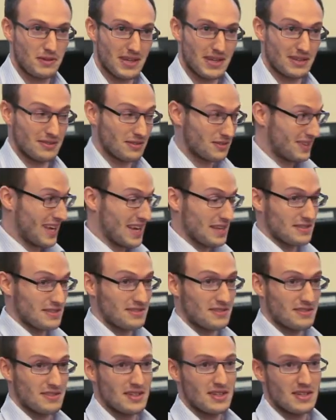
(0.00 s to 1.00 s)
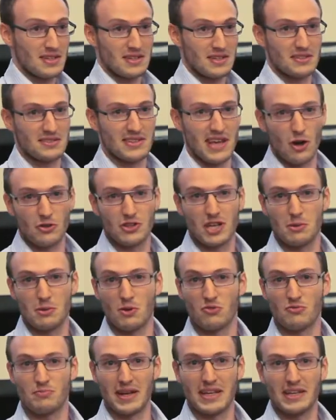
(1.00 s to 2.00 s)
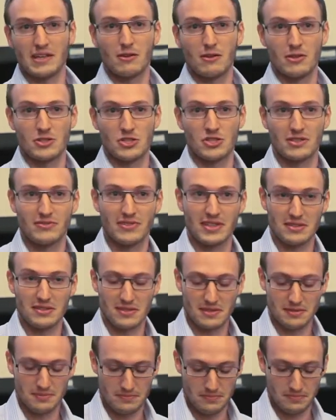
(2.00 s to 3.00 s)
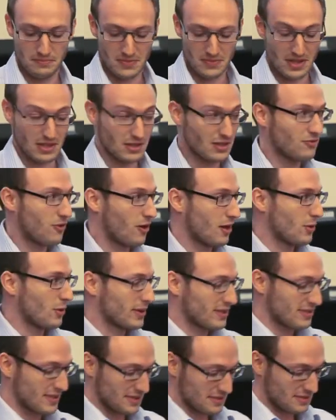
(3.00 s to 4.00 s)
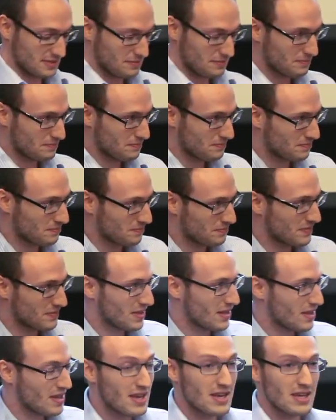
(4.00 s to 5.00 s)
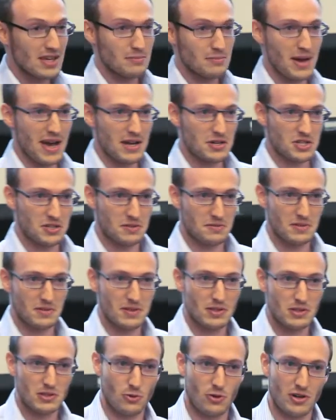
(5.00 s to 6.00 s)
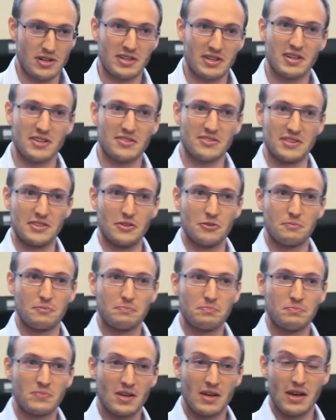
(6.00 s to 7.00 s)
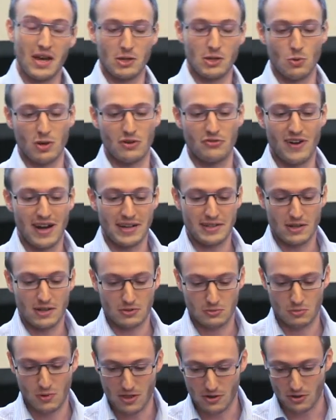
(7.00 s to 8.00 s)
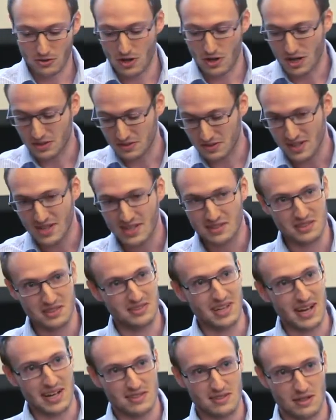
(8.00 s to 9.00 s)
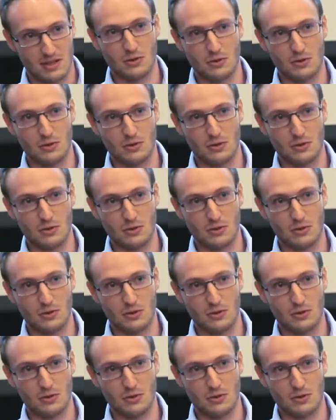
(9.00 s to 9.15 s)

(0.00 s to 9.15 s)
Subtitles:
and test is the outcome of many collision events in the following sense. Imagine you're in a casino and you want to find out whether or not the dice are